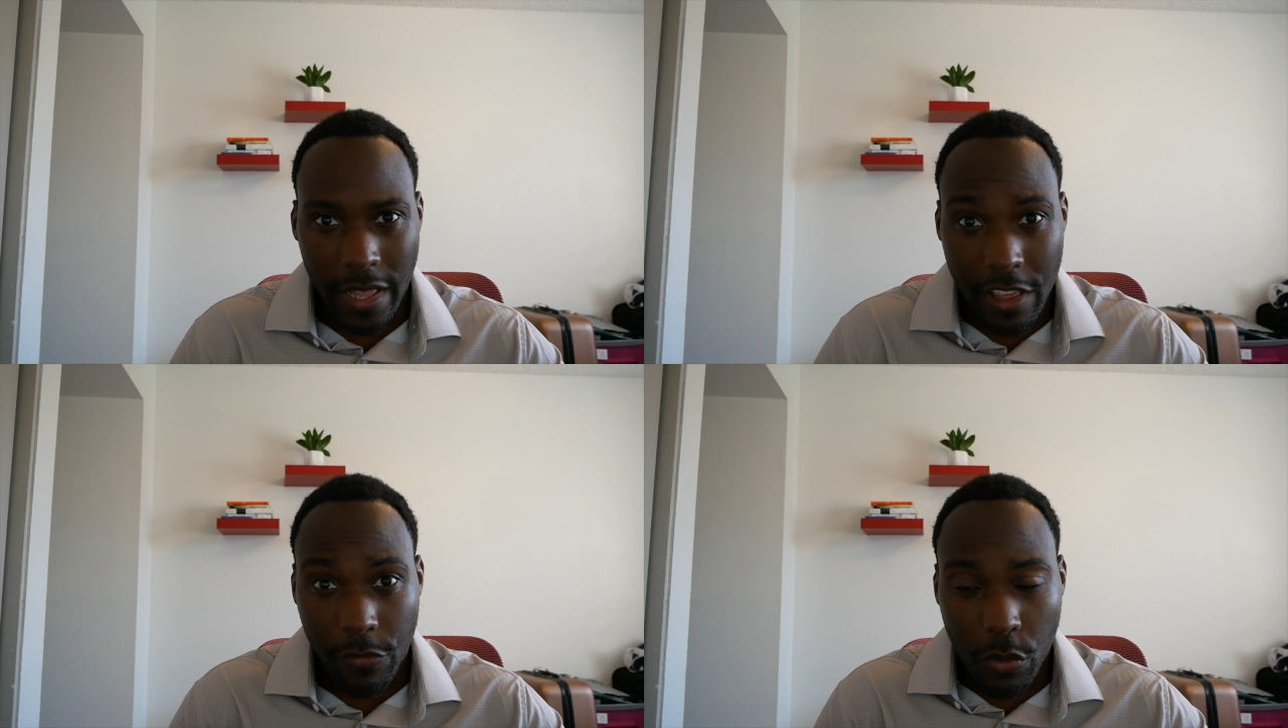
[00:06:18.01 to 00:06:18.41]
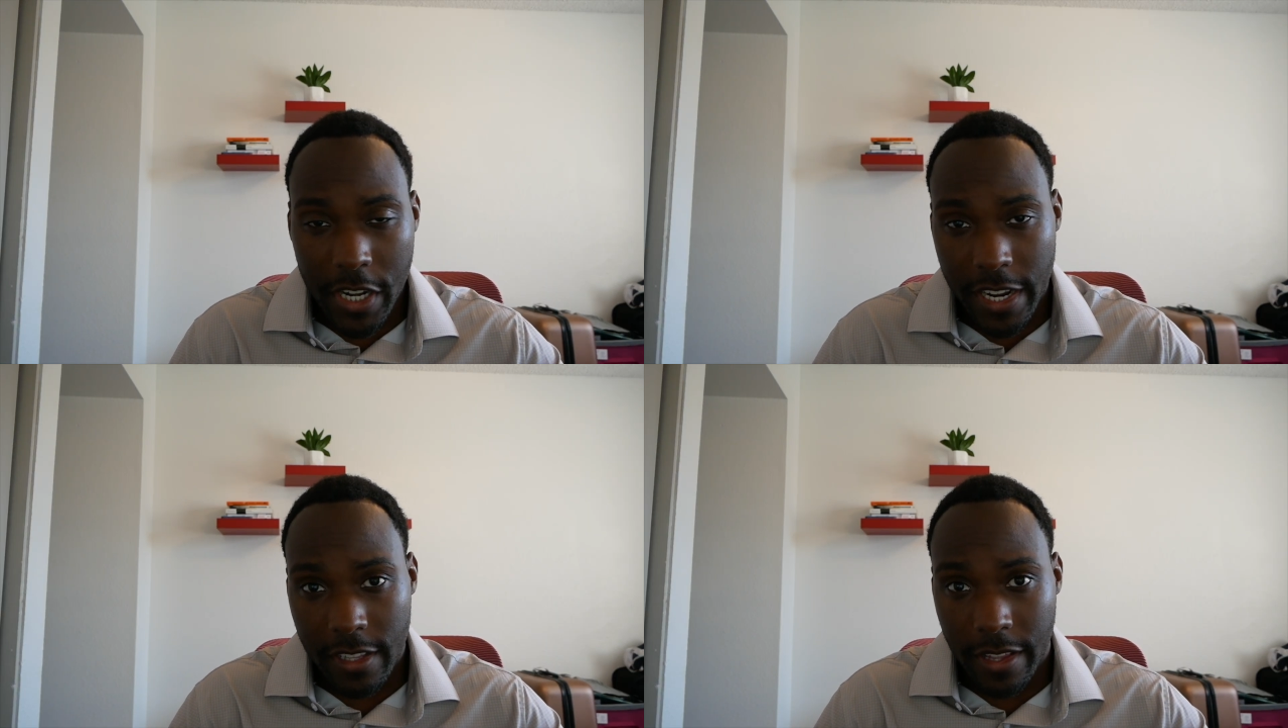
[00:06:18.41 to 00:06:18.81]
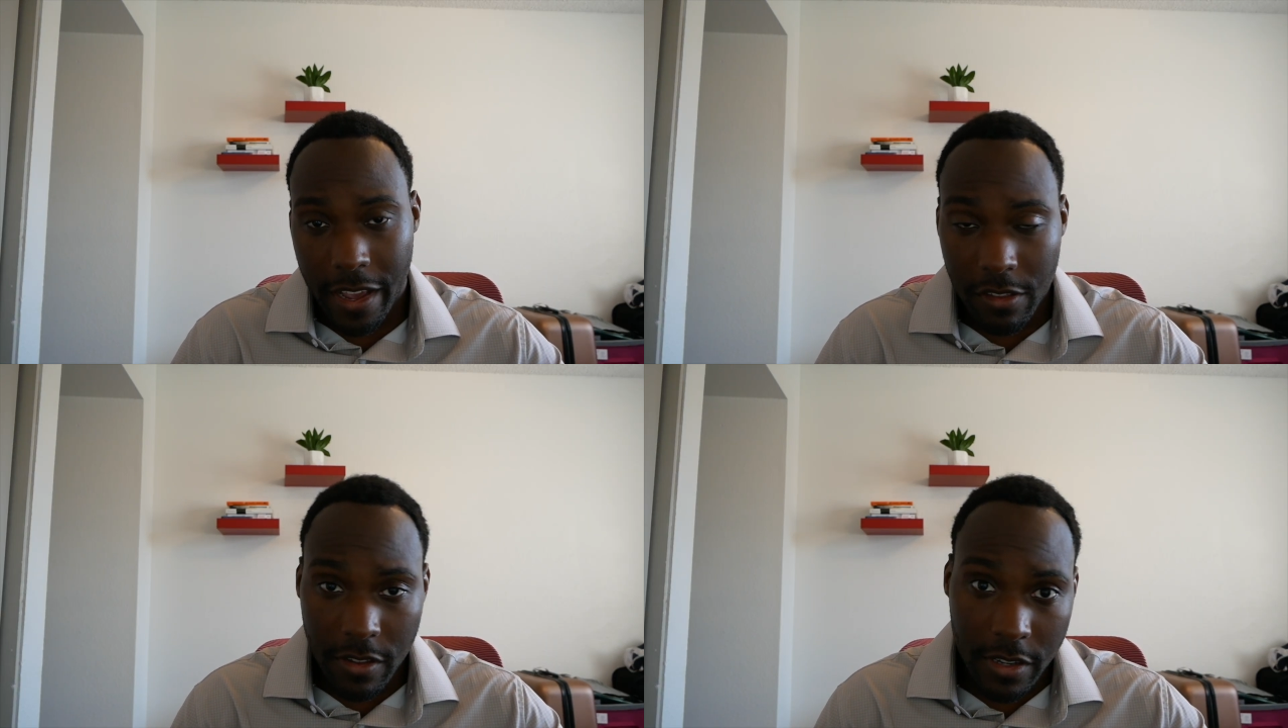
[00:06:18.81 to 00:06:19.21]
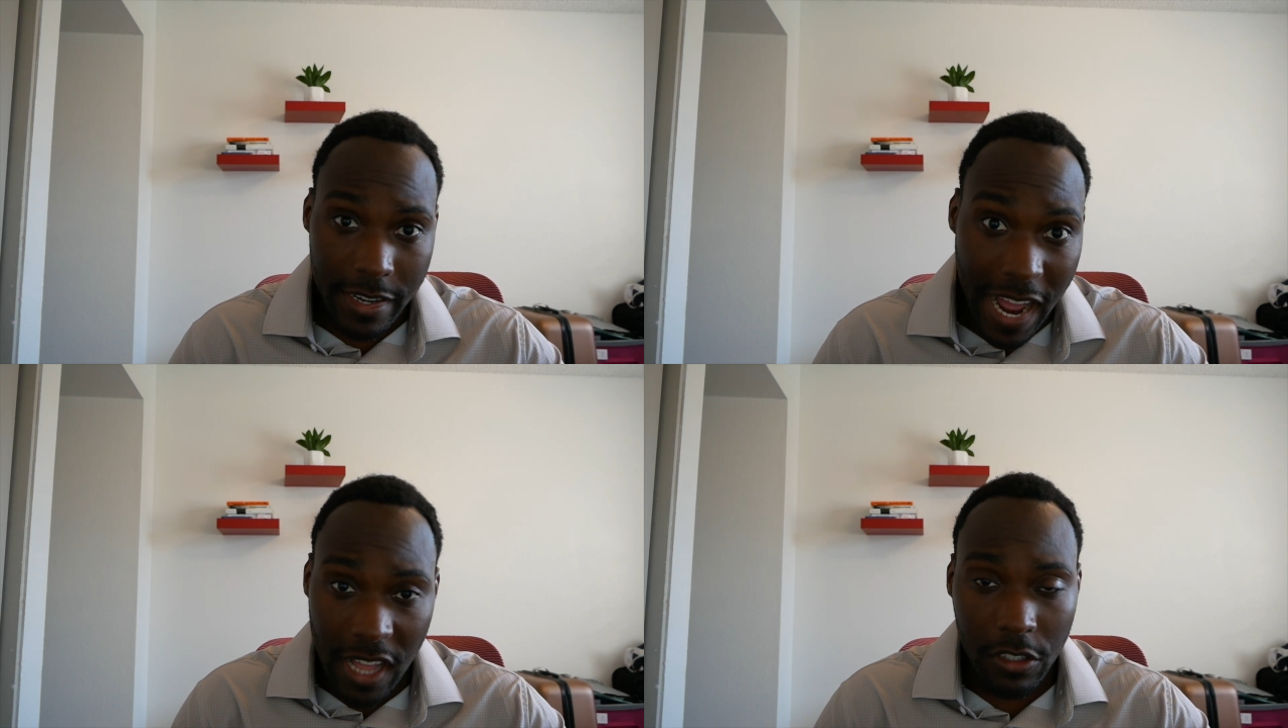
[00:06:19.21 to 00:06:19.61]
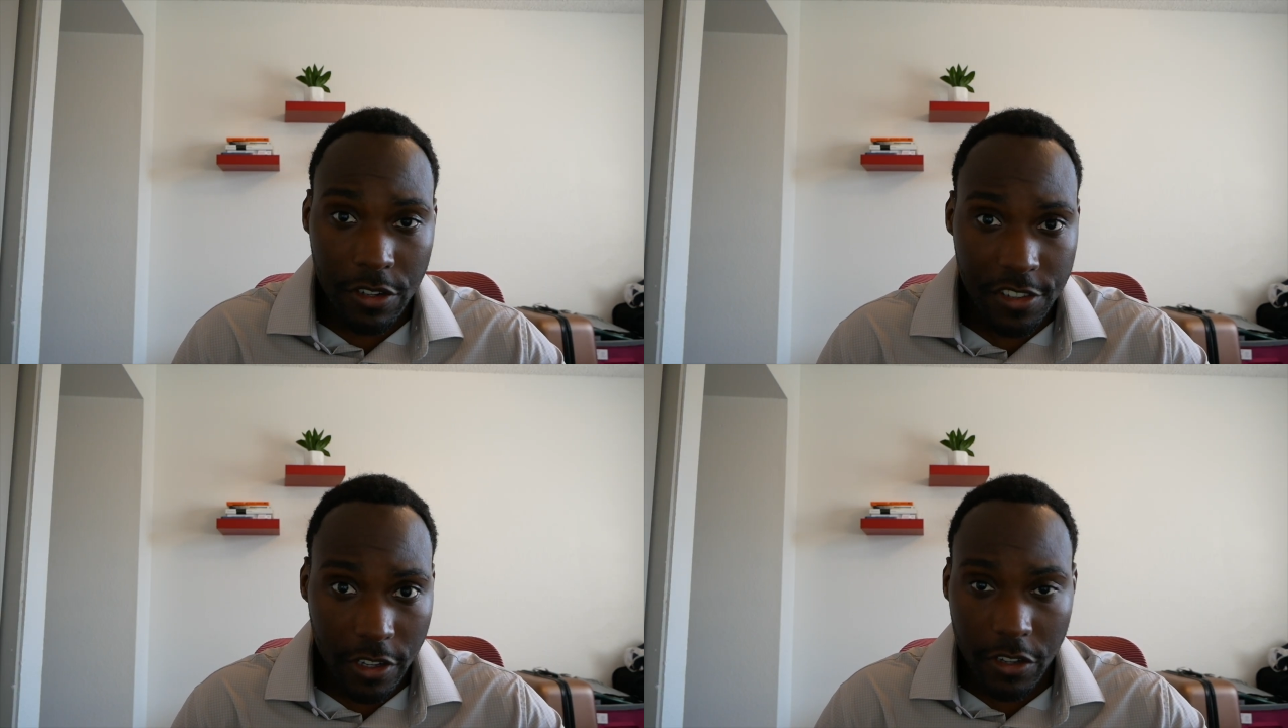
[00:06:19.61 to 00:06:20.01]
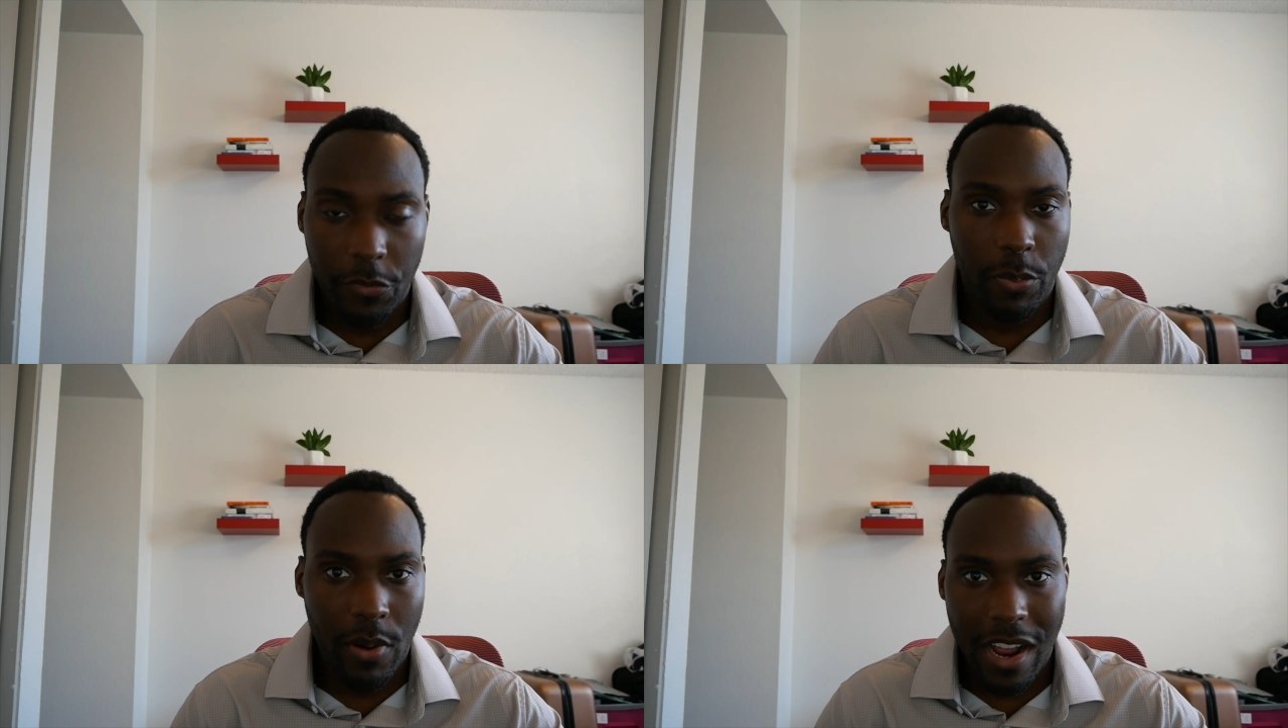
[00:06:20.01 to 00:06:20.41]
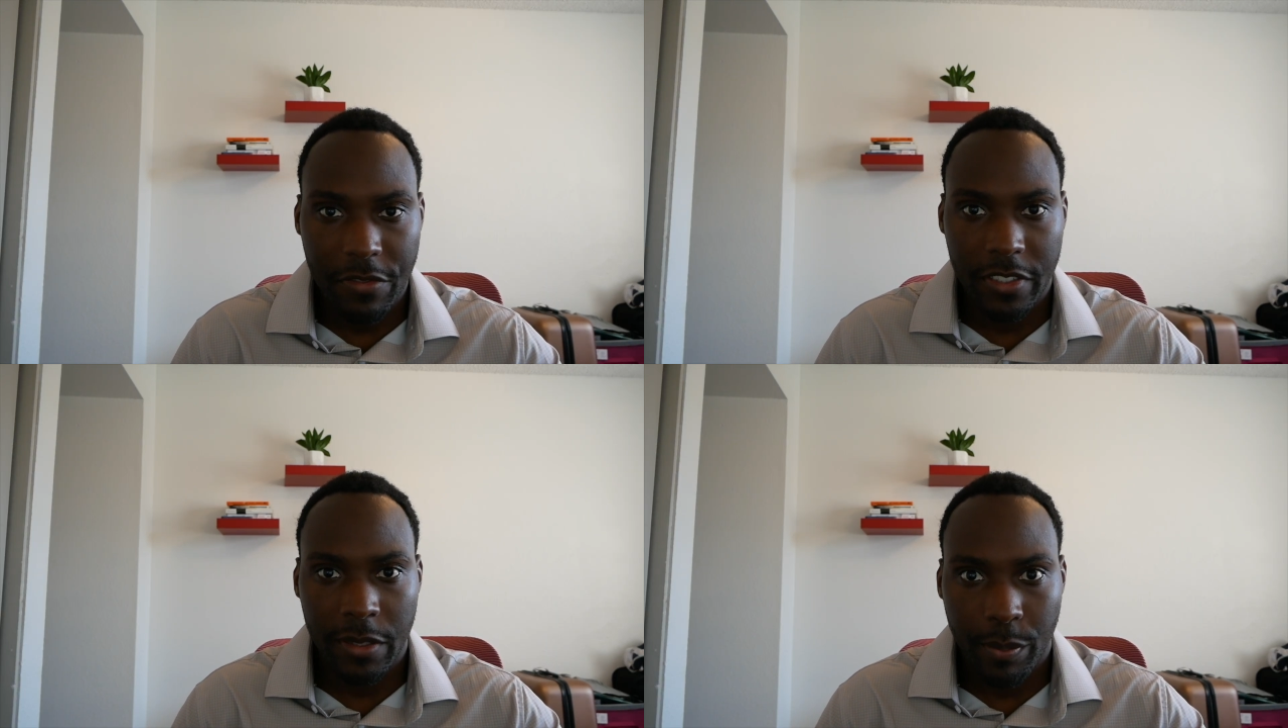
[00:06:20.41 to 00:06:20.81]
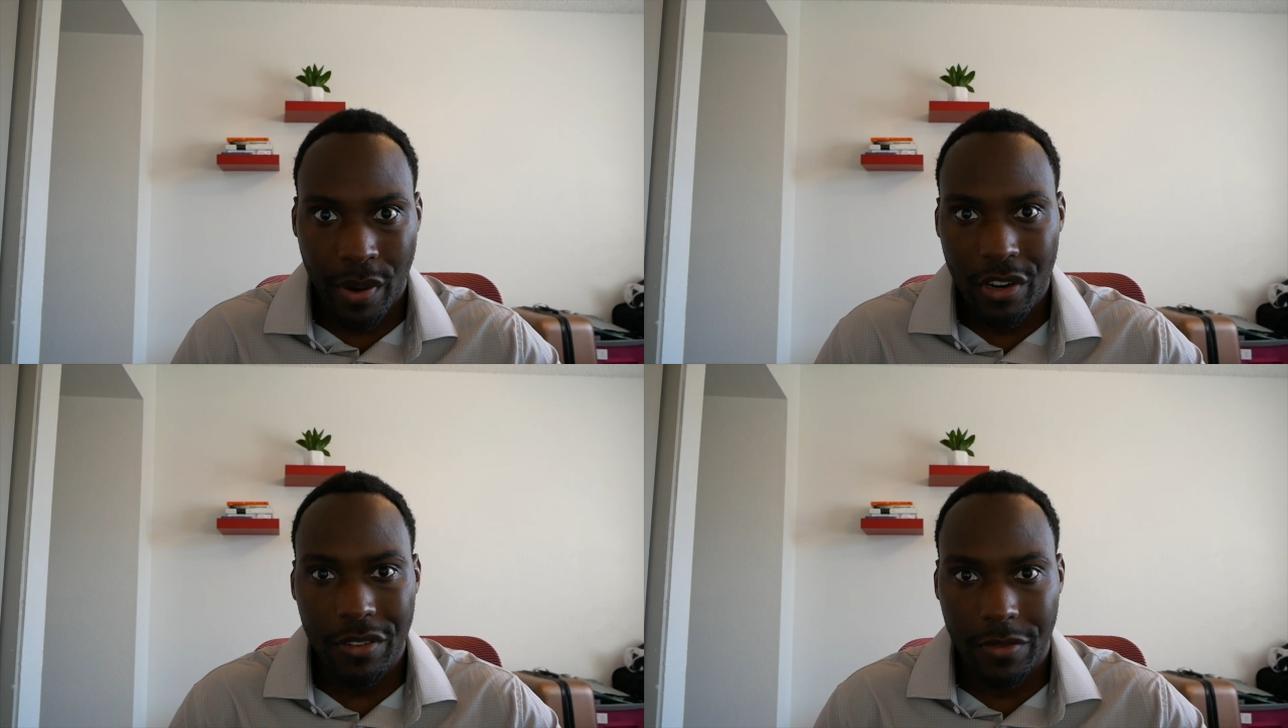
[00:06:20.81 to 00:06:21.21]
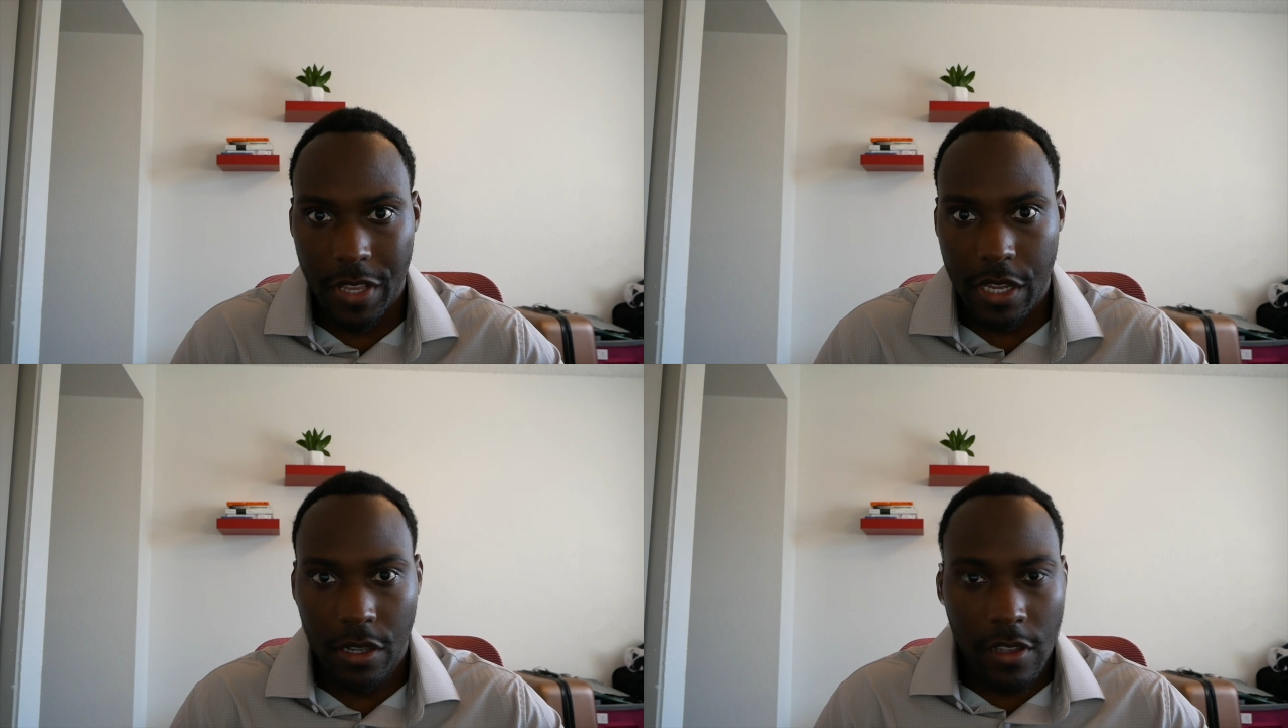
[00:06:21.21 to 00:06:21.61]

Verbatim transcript: That's $48,000 of profit per vehicle.